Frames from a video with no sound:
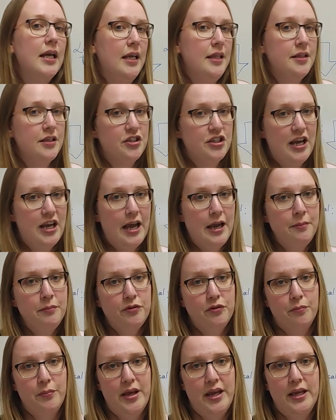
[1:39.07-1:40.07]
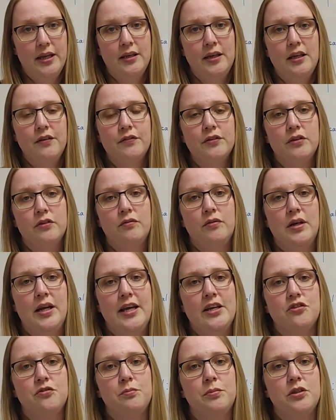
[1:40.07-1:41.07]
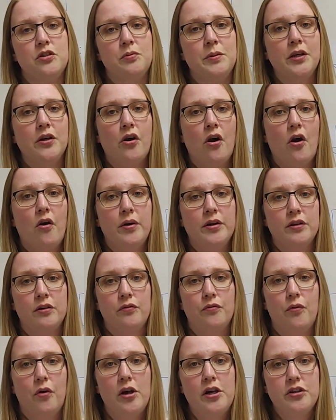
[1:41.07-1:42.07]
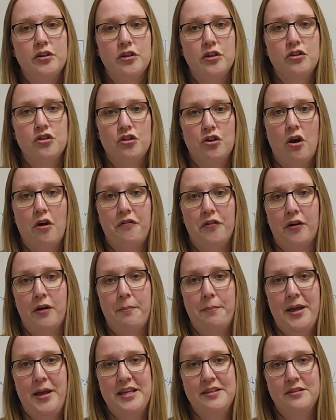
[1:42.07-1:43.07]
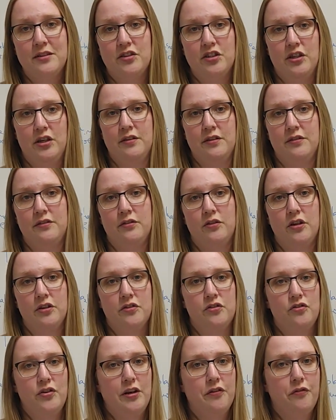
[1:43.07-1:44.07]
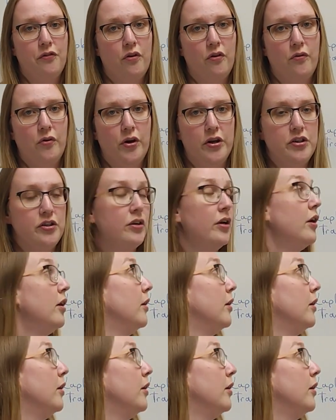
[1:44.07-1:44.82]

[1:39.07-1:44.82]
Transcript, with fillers: In the time domain, even the relation between current and voltage of a capacitor is not straightforward